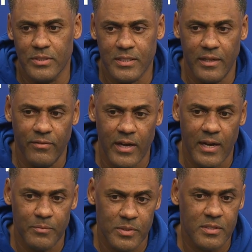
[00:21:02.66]
Steven
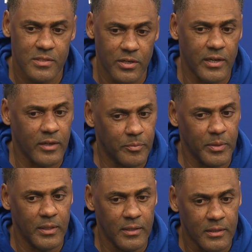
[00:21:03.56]
Adams turned out to
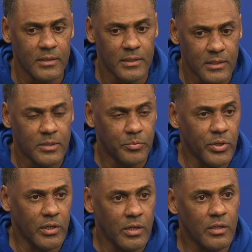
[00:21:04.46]
be
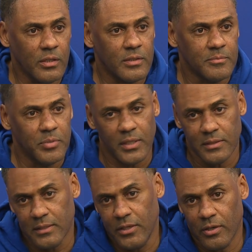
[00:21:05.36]
pretty good. But,
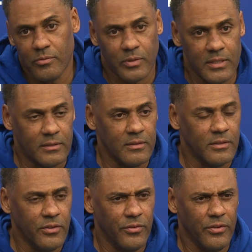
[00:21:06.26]
you know,
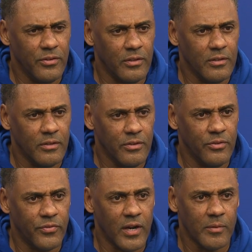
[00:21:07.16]
you
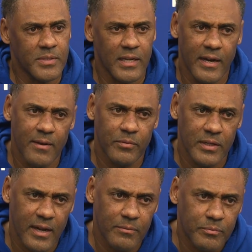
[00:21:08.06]
follow what I'm saying?
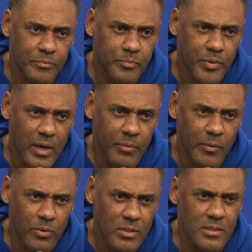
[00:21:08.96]
That probably
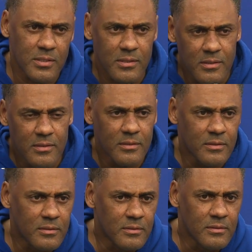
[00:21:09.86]
was,
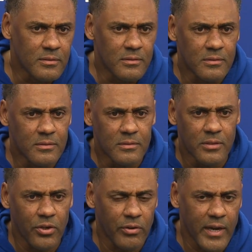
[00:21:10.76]

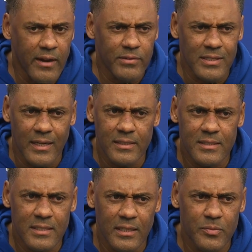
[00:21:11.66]
you know, he averaged like
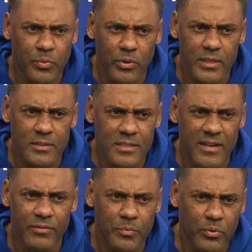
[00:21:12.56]
6 points,
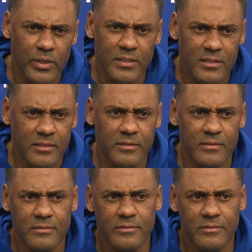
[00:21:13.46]
7 points, and